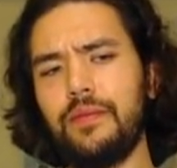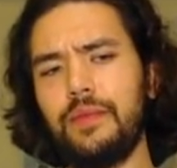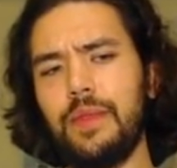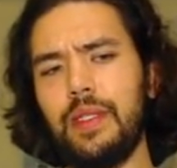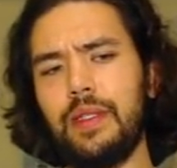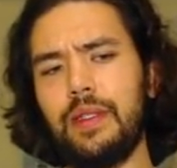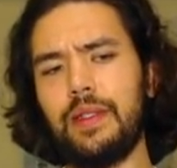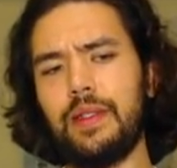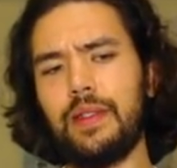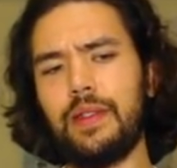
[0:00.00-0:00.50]

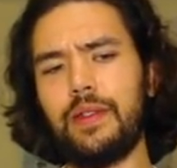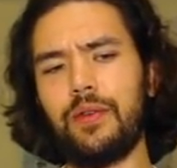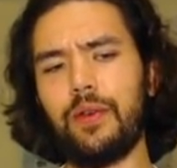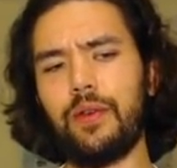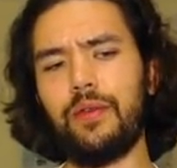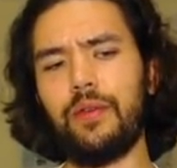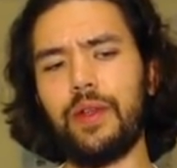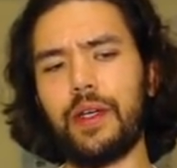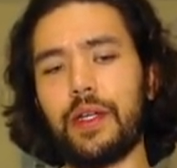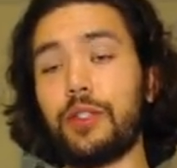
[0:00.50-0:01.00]
this is
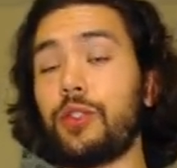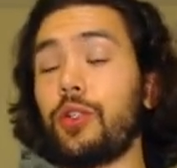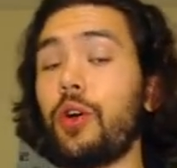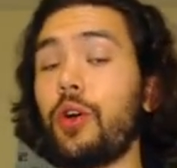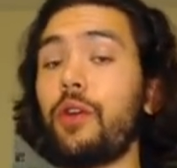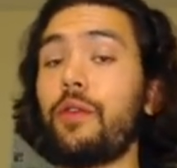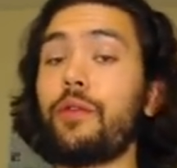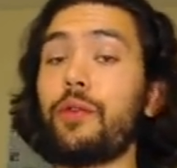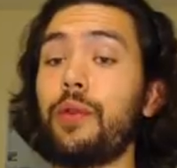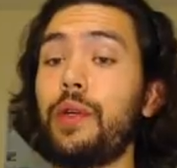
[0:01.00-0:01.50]
sort of like a
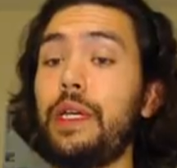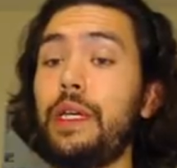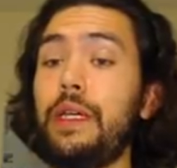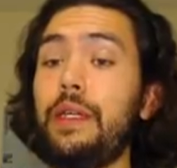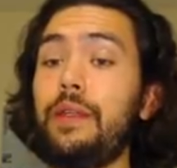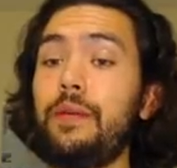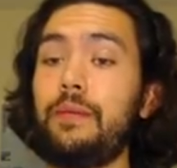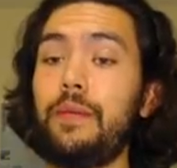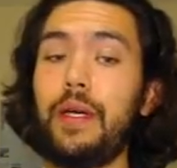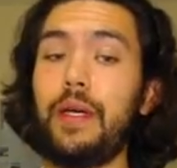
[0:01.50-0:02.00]
Jar of
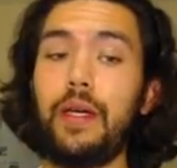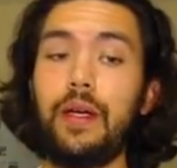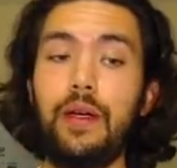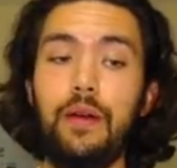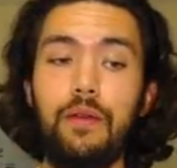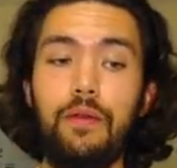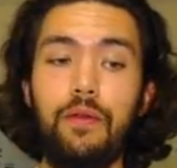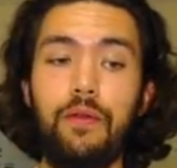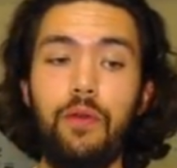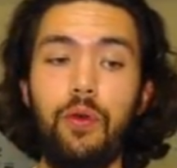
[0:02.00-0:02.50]
Greed
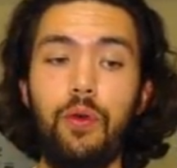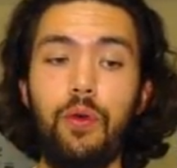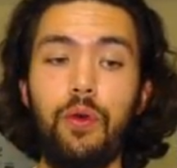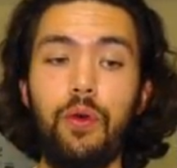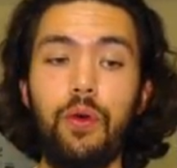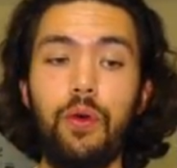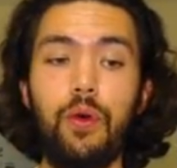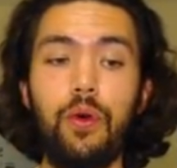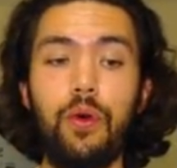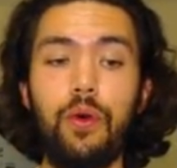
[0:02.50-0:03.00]

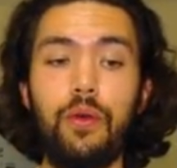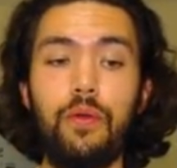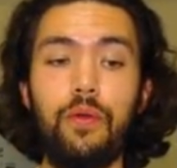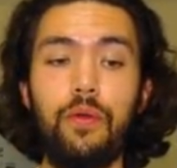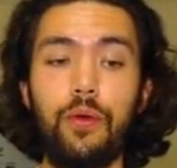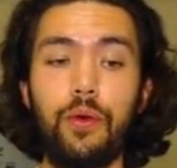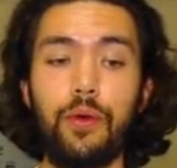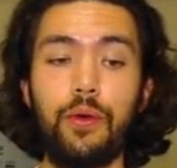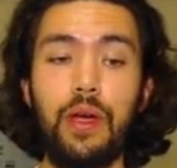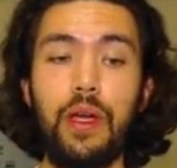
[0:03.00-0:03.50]
for
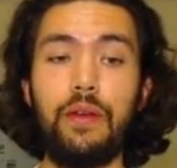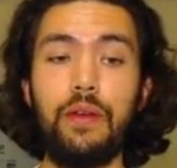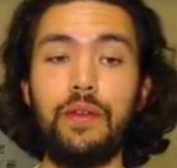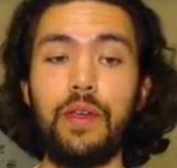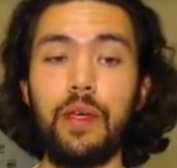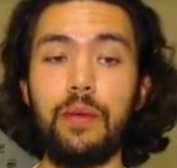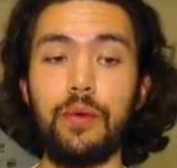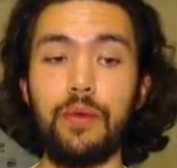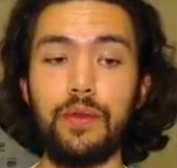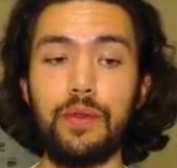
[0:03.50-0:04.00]

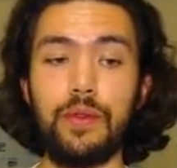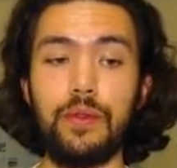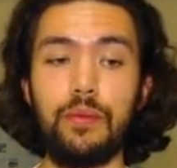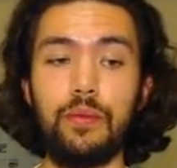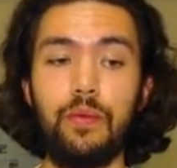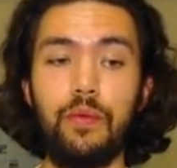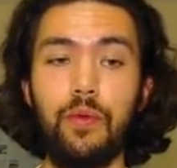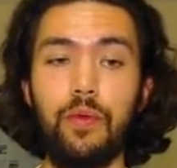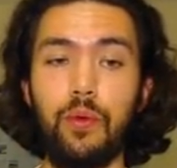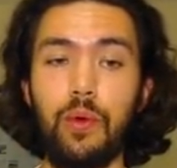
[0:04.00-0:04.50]
Gravekeepers.
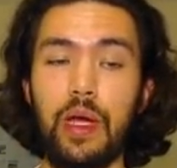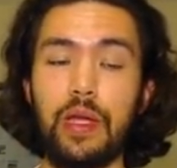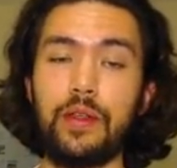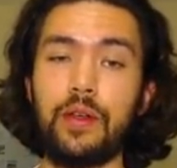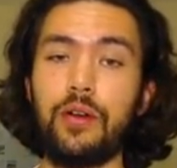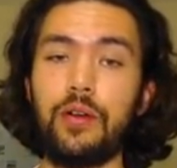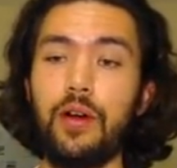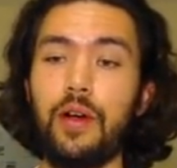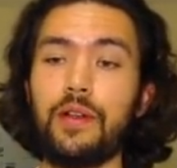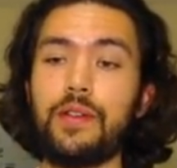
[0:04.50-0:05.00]
At
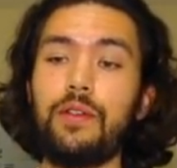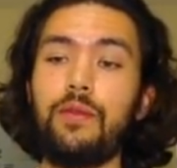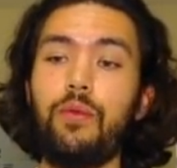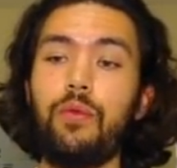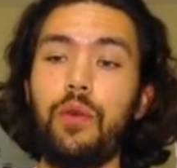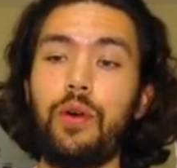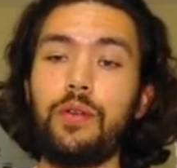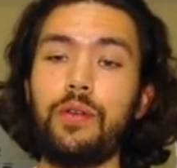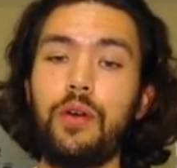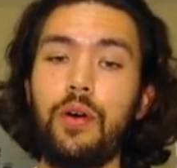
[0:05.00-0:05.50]
the cost of
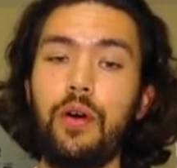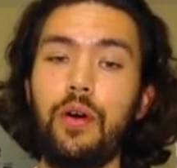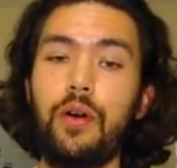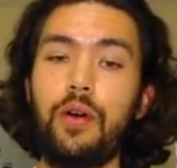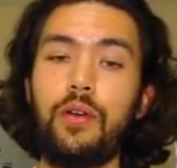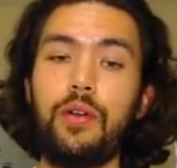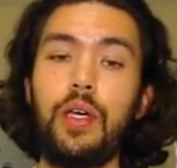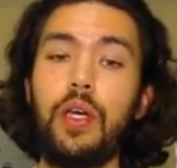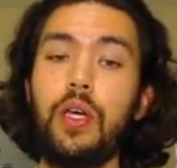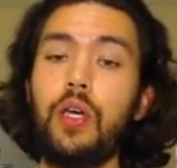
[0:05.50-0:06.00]
1
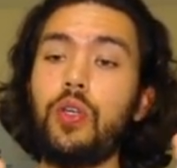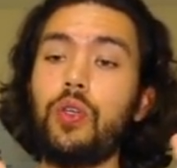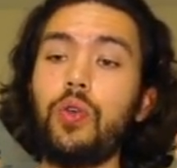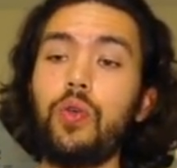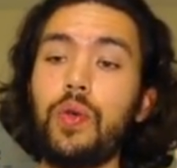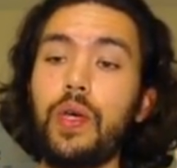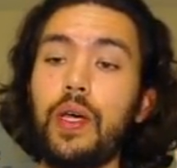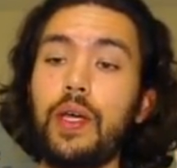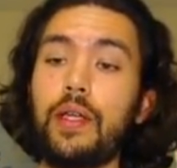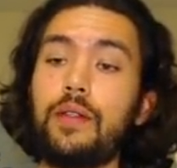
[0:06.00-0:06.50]
card,
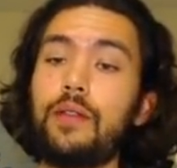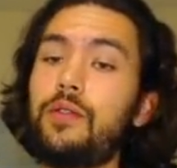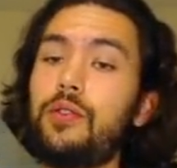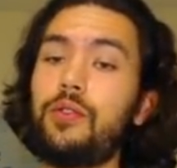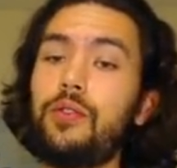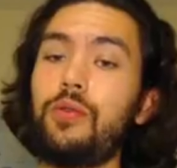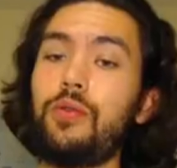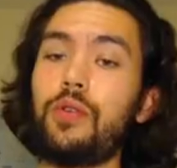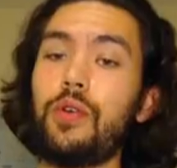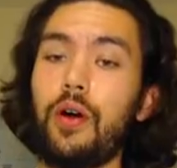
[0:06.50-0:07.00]
you get
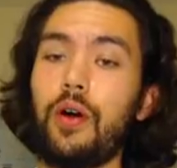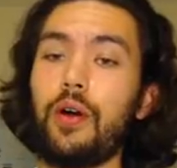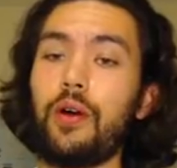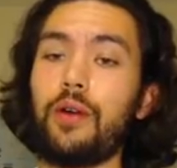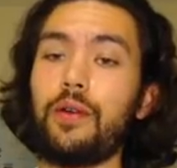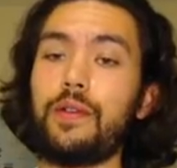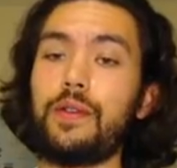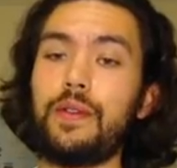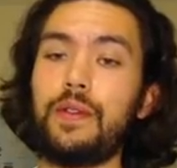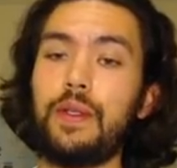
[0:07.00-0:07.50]
2
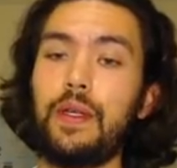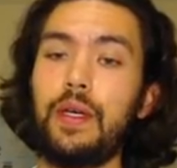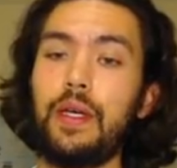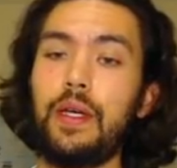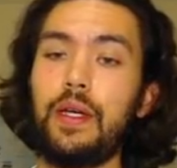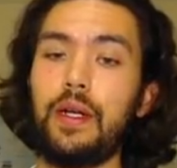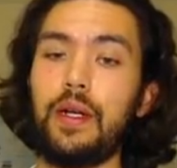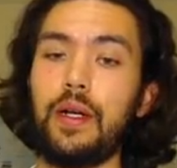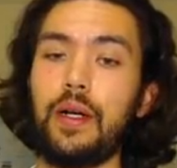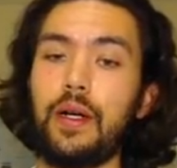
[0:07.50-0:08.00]
cards
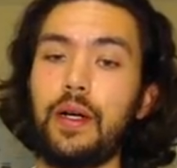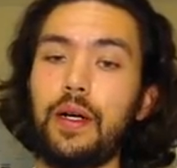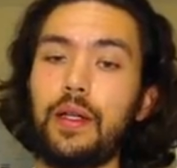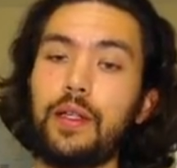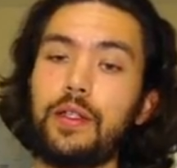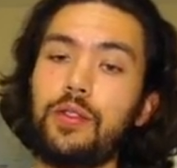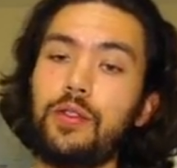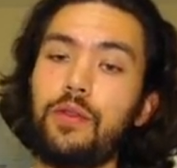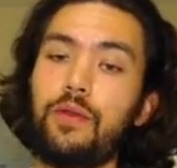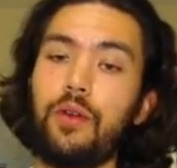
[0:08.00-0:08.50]

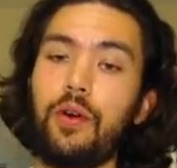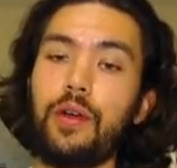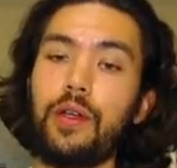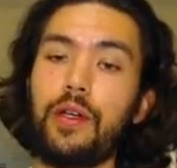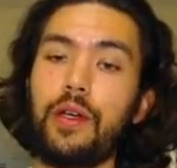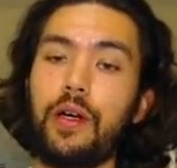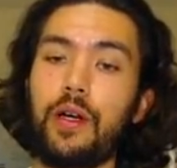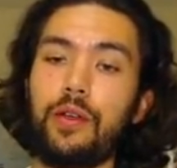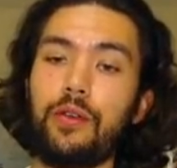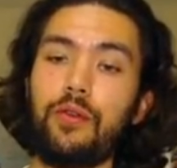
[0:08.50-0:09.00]
that you've
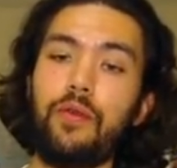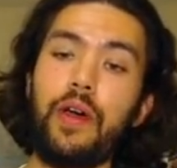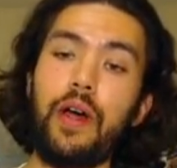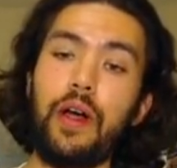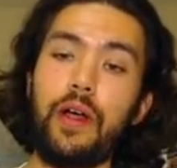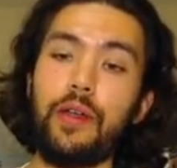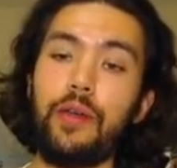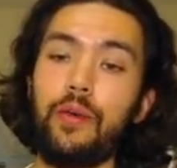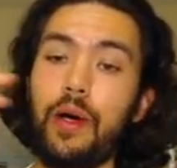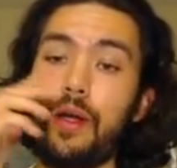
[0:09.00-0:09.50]
already gotten your
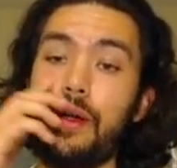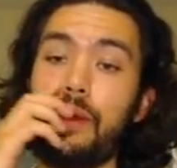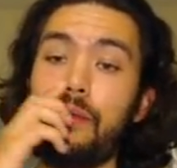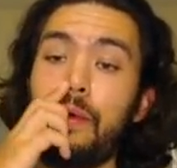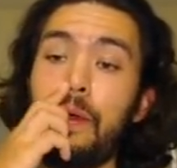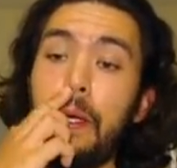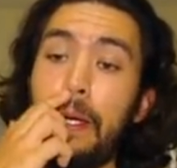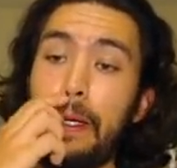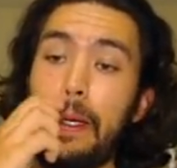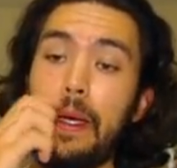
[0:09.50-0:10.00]
value out of.
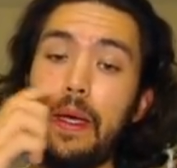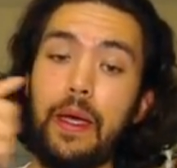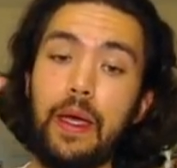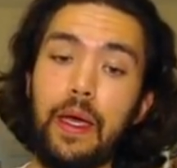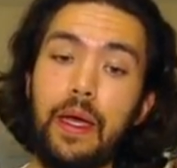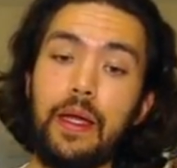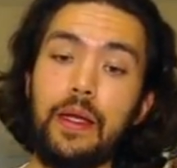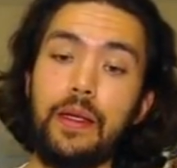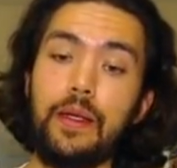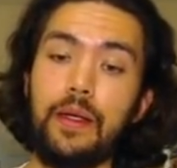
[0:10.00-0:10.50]

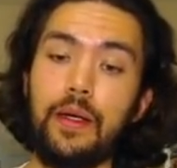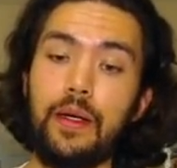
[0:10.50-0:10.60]
And